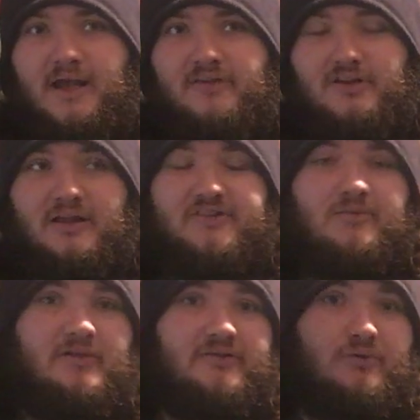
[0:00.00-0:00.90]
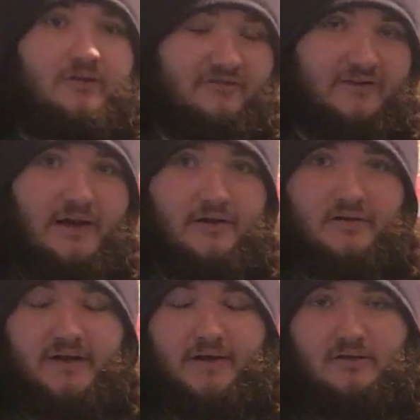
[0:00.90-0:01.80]
as Alexa Bliss will defend
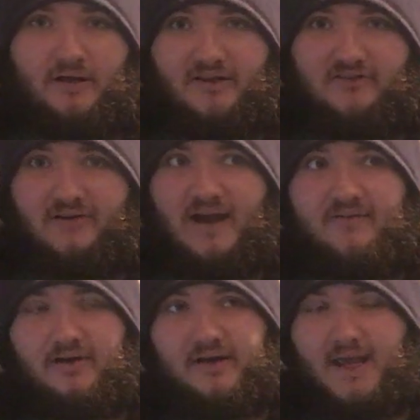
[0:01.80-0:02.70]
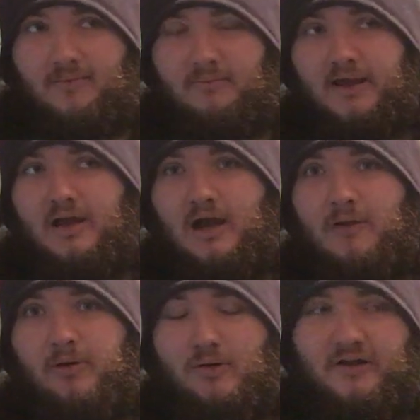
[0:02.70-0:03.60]
her title against 5 unnamed
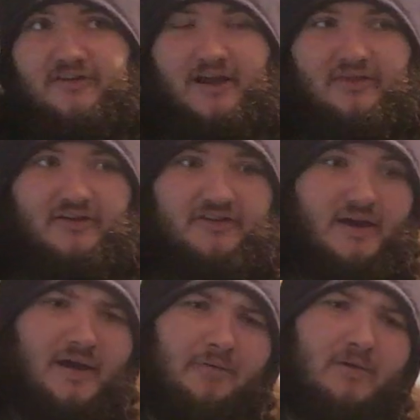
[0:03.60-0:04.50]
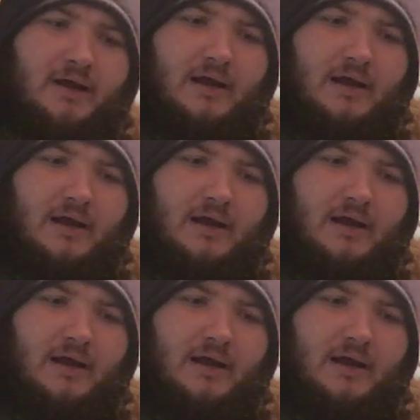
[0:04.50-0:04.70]
opponents at this time.